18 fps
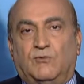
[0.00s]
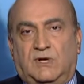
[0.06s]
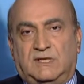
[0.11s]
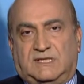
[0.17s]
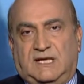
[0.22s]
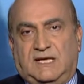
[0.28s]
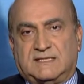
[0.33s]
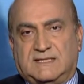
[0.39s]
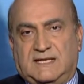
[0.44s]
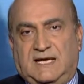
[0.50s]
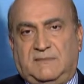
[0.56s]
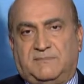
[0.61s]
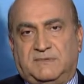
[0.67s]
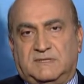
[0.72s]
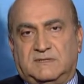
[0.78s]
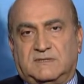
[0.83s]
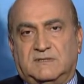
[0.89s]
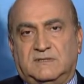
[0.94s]
what has
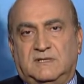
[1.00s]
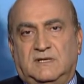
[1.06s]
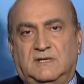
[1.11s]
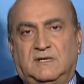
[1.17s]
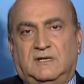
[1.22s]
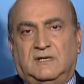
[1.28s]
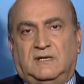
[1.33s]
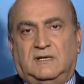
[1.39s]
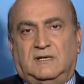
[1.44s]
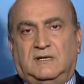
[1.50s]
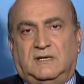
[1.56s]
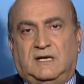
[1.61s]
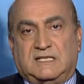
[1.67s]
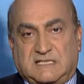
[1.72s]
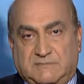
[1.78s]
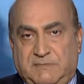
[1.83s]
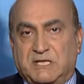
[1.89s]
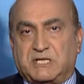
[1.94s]
happened,
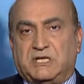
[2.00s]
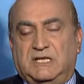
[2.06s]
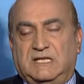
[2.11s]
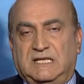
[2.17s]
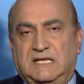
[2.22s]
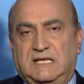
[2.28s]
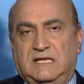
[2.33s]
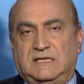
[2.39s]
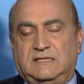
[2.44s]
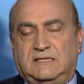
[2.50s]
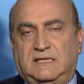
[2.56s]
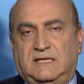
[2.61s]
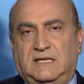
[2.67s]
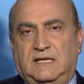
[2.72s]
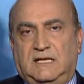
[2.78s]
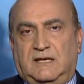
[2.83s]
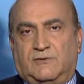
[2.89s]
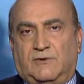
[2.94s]
especially
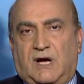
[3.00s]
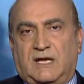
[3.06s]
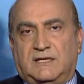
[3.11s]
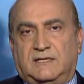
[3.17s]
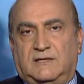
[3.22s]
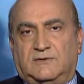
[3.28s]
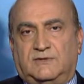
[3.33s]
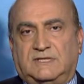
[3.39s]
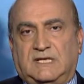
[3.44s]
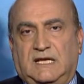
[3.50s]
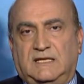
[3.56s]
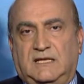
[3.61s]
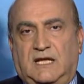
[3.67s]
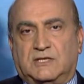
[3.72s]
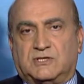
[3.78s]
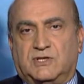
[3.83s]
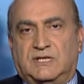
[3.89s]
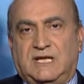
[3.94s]
the Iranian
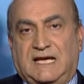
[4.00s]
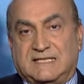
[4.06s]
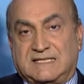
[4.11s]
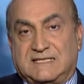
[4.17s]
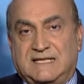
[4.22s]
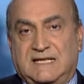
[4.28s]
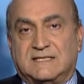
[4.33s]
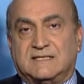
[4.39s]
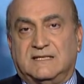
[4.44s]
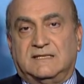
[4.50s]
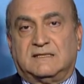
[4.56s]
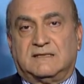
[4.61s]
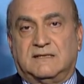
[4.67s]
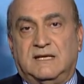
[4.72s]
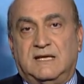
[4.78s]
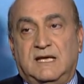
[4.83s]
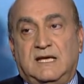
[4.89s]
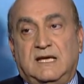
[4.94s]
retaliation, assess it.
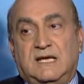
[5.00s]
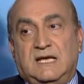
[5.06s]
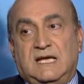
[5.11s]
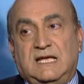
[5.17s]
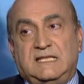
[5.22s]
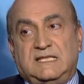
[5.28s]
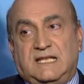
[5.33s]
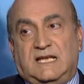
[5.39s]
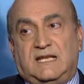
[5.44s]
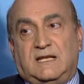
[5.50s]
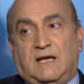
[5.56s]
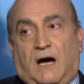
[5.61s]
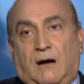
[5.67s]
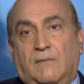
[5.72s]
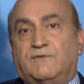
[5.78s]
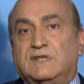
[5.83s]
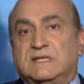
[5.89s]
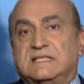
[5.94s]
And then
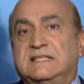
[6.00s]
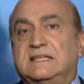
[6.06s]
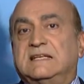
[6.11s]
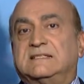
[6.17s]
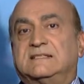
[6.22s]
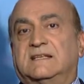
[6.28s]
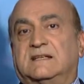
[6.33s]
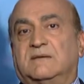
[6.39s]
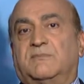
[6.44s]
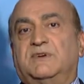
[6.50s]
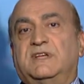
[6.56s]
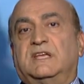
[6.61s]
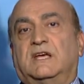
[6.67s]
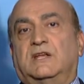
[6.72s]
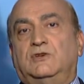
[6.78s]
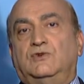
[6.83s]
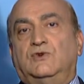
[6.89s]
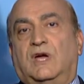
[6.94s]
obviously he's going to bring
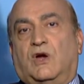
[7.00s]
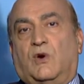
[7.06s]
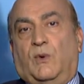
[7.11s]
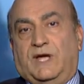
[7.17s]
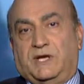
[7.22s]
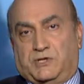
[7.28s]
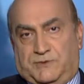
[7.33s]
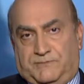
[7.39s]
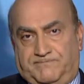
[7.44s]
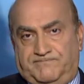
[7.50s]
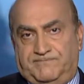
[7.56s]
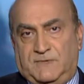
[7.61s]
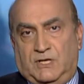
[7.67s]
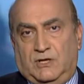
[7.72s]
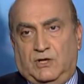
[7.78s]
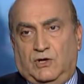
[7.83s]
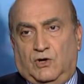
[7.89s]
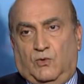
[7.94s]
a new equation.
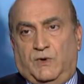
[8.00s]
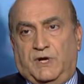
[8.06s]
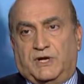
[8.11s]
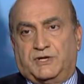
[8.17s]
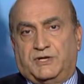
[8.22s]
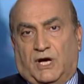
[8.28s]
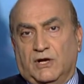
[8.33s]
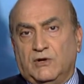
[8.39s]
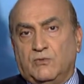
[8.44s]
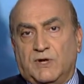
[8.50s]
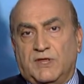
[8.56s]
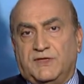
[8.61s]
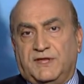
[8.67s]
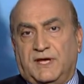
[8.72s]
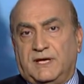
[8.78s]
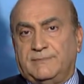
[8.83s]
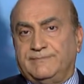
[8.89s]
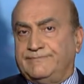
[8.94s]
We're done with
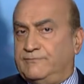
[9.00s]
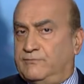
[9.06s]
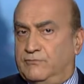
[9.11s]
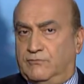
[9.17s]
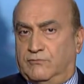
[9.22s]
them.